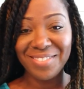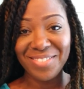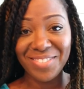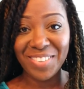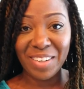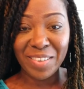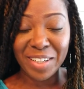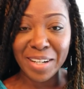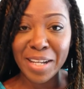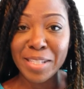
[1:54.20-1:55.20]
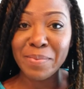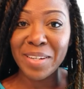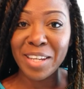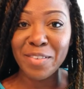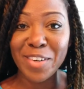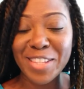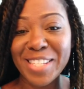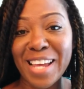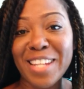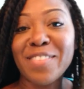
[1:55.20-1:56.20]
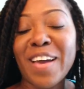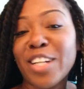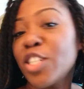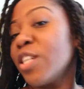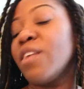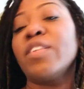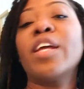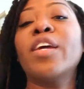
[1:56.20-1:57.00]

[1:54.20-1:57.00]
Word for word: whatever, I guess I'm gonna give her the satisfaction of letting